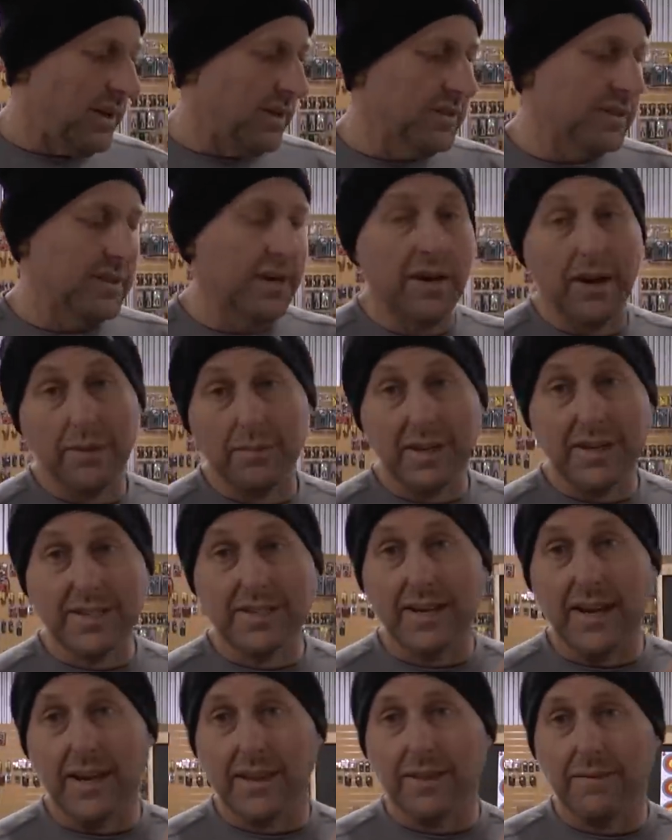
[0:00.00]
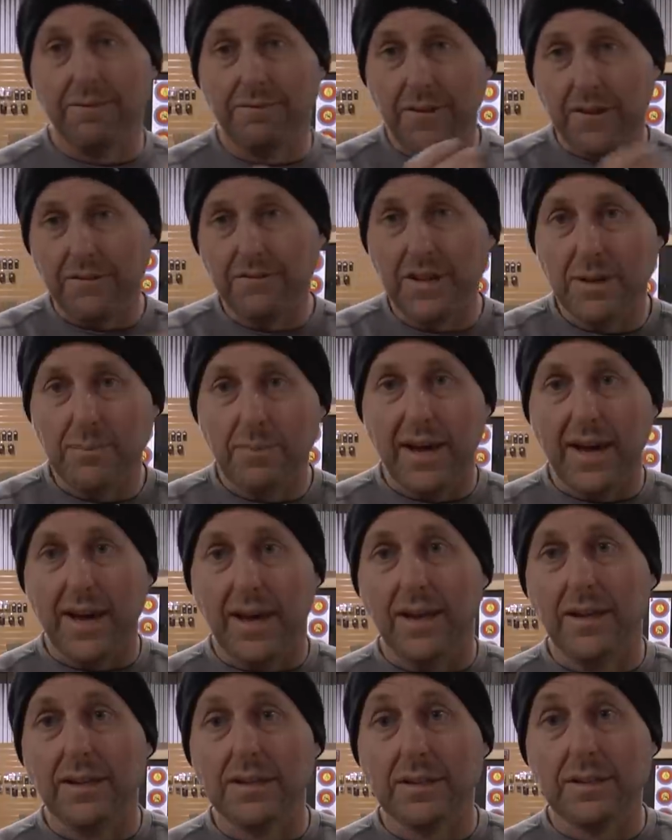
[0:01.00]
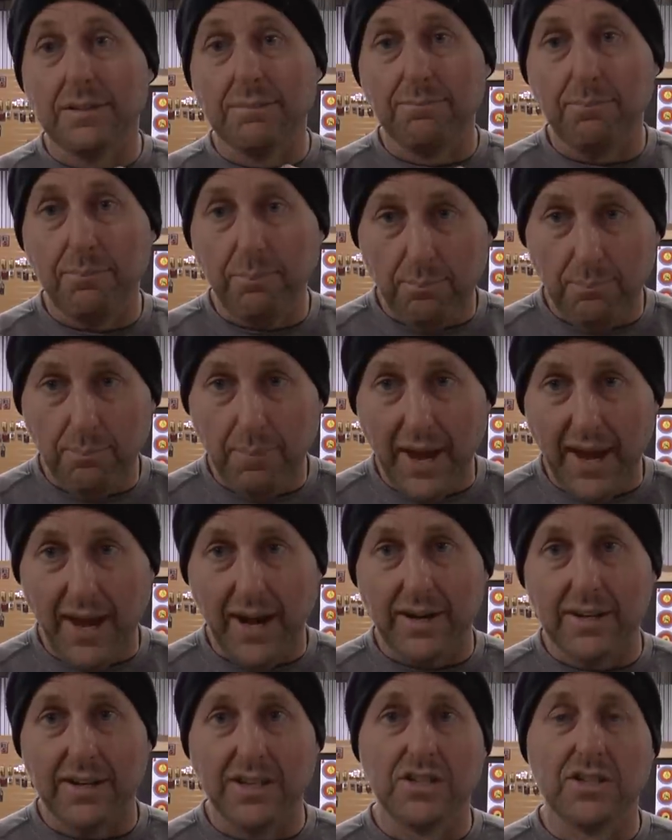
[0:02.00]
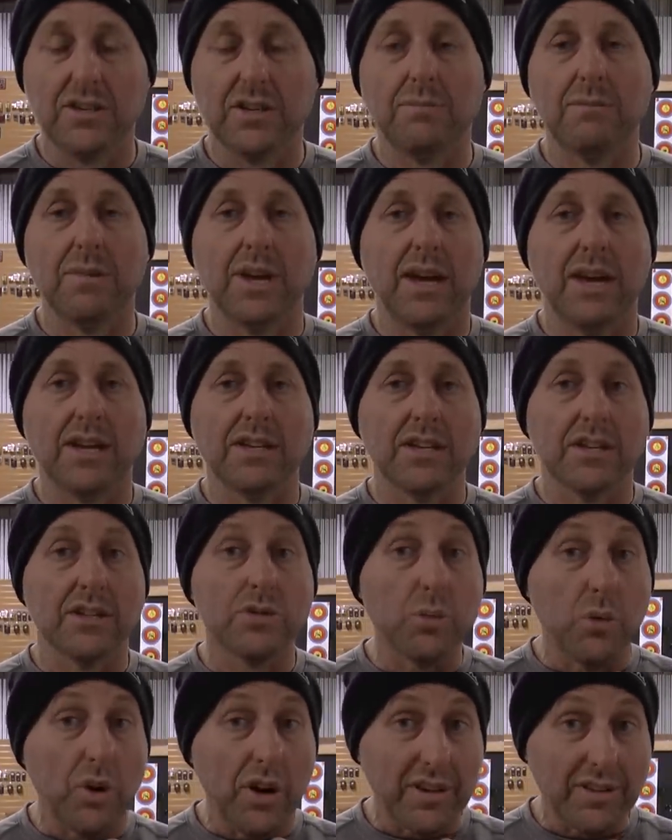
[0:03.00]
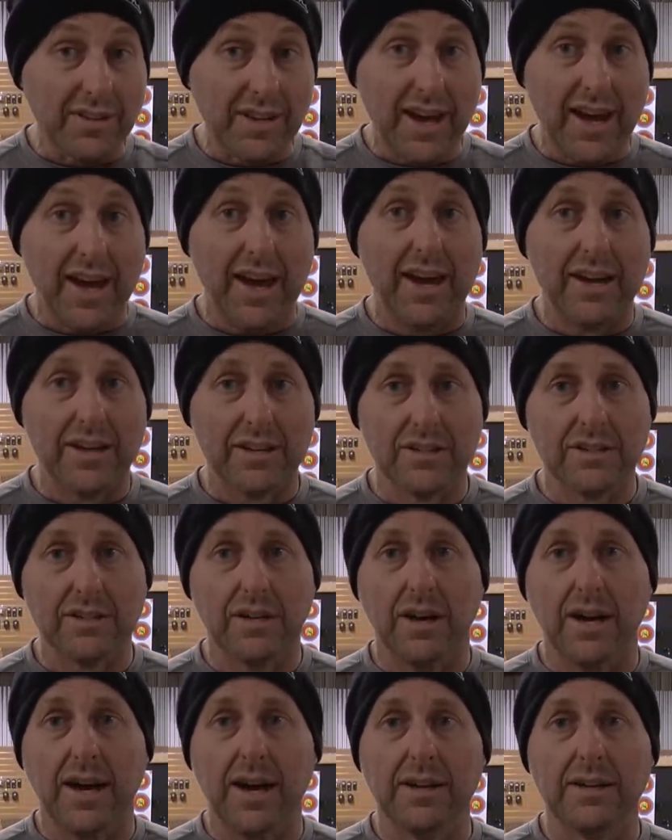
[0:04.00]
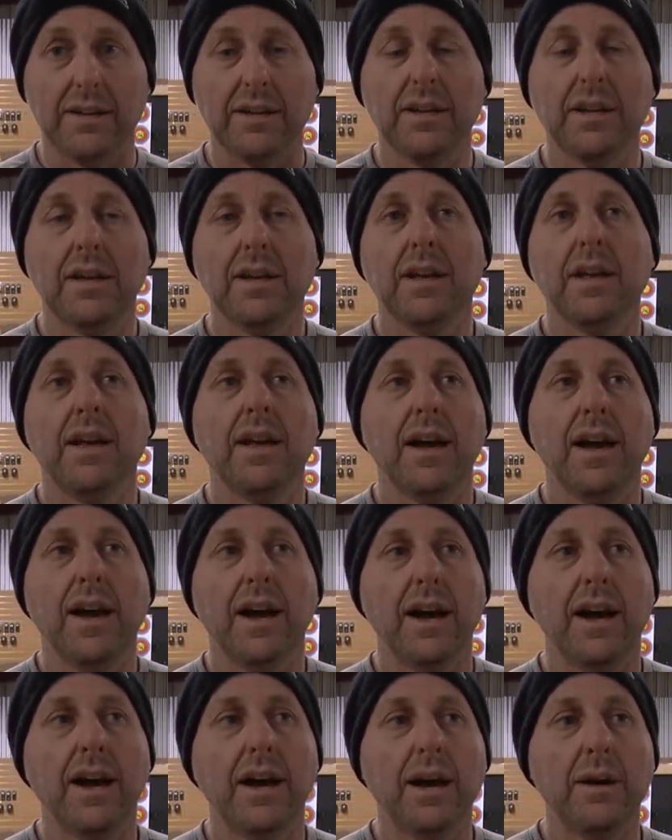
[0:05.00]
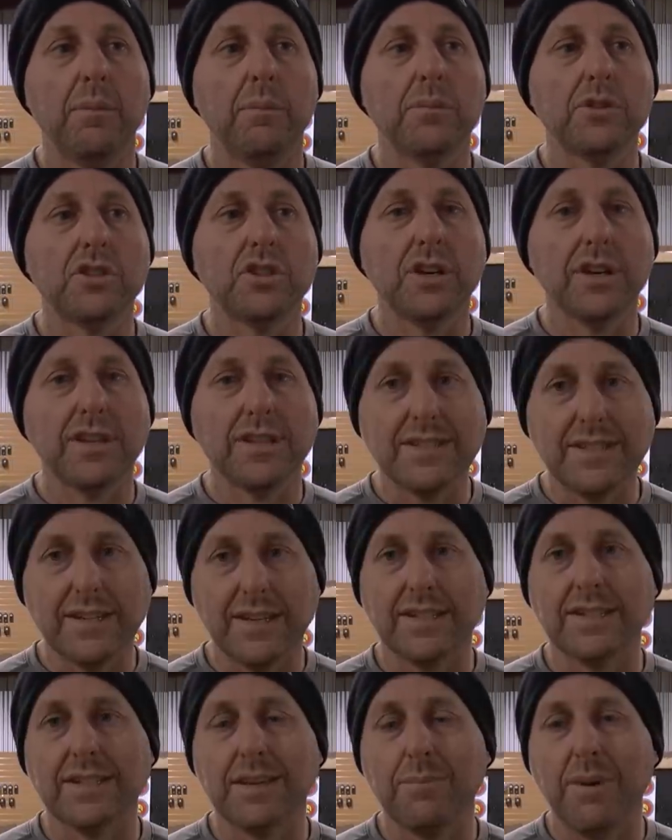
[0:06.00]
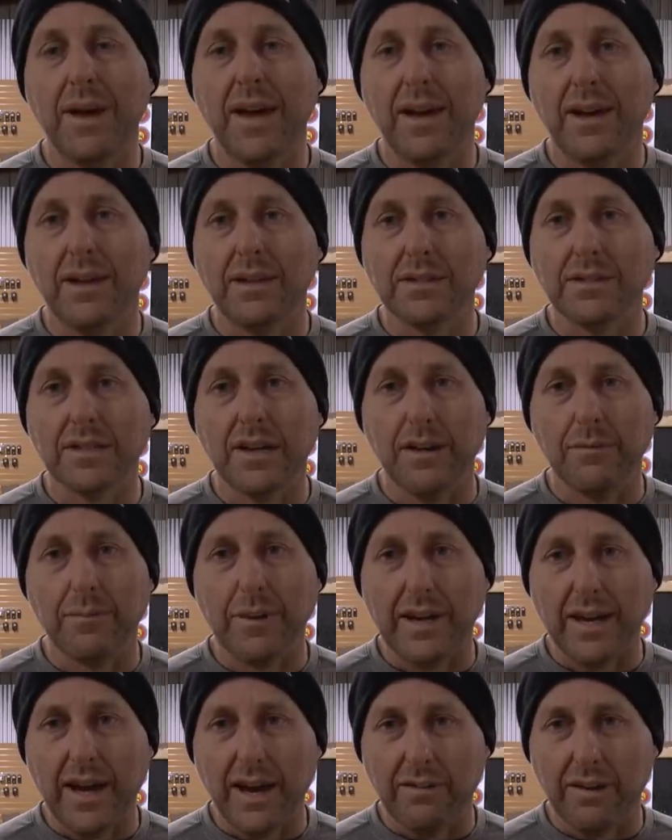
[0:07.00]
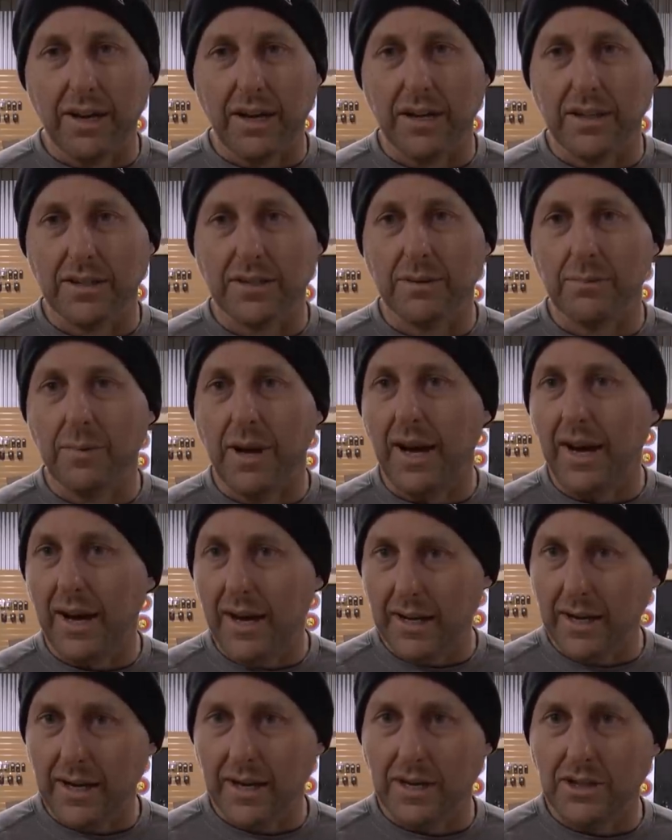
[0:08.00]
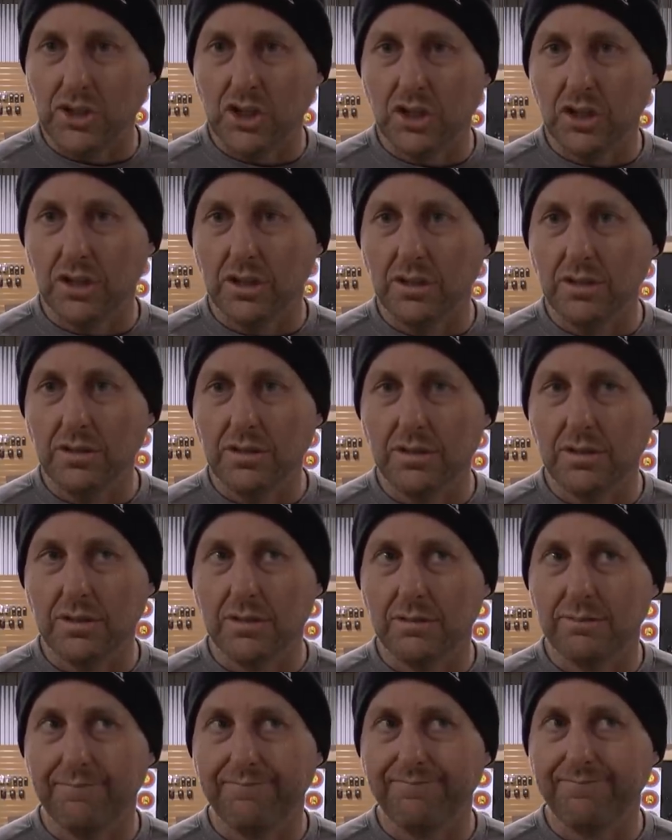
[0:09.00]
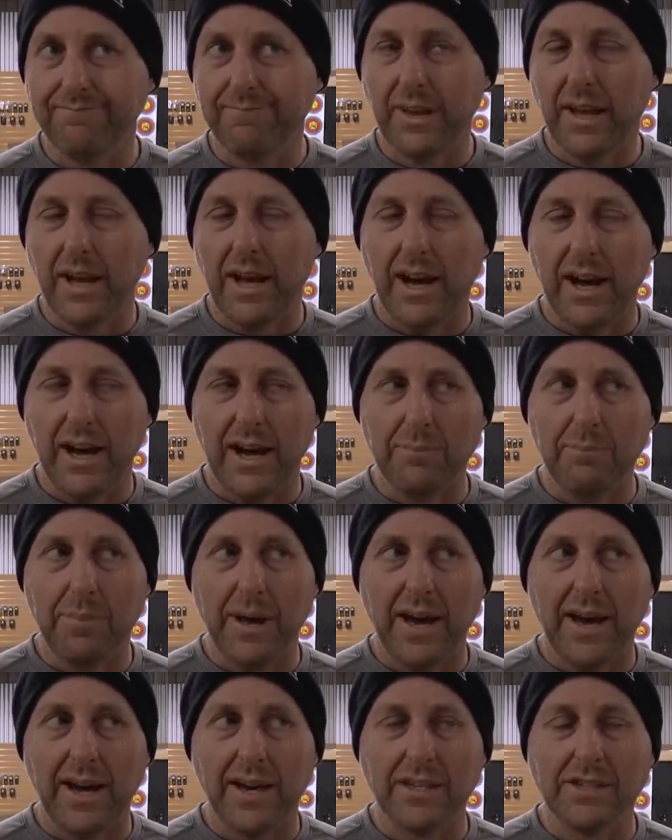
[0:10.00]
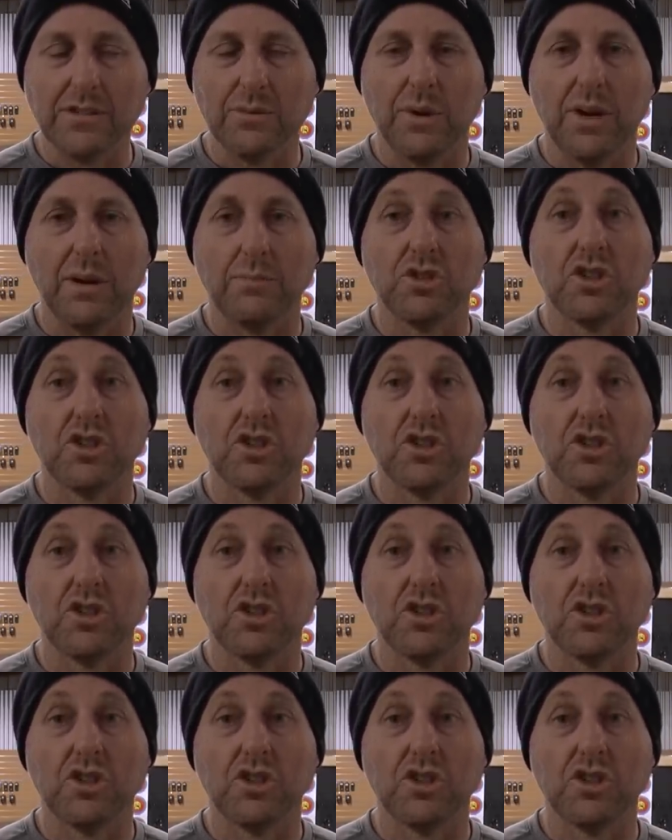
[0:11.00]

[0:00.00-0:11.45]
So I'm gonna say the 50 pounds poundage to me just worked out of sight. Shooting 60 pounds, I've been having some heart issues, heart pains when I'm